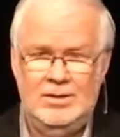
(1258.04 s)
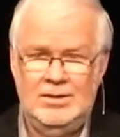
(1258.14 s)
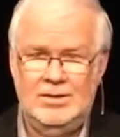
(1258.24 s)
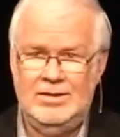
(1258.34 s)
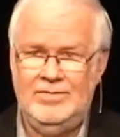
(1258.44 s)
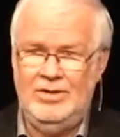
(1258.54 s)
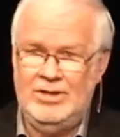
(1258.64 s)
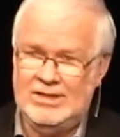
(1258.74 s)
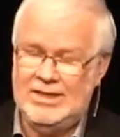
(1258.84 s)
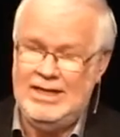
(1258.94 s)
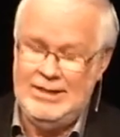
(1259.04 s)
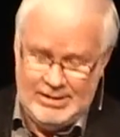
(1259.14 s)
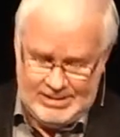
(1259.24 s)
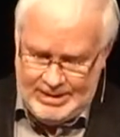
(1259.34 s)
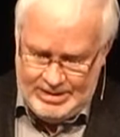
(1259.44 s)
And if you decide to
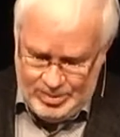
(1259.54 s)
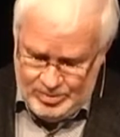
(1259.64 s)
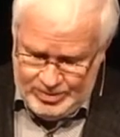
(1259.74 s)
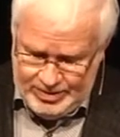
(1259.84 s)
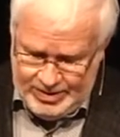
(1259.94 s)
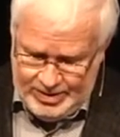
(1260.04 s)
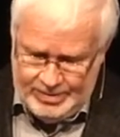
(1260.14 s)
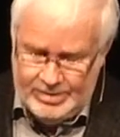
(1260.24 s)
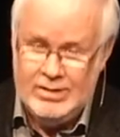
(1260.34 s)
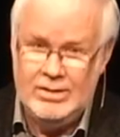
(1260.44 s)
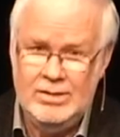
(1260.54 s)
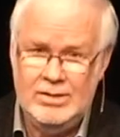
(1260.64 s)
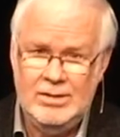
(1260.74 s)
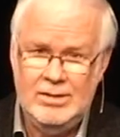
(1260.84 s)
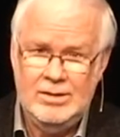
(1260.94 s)
say no to God
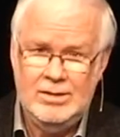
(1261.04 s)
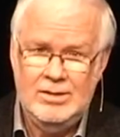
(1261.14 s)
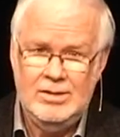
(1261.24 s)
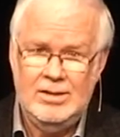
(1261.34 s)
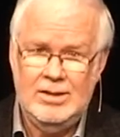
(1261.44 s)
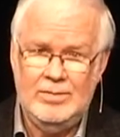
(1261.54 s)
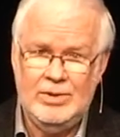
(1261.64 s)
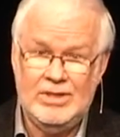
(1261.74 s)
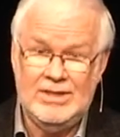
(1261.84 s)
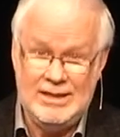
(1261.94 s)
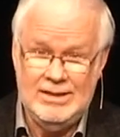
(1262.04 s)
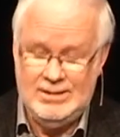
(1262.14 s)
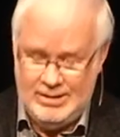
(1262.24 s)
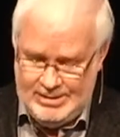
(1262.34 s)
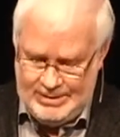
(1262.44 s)
and persist
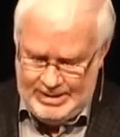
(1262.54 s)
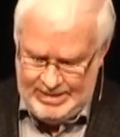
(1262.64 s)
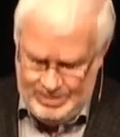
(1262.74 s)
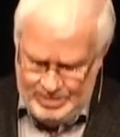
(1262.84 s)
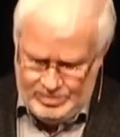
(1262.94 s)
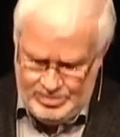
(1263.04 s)
in saying no,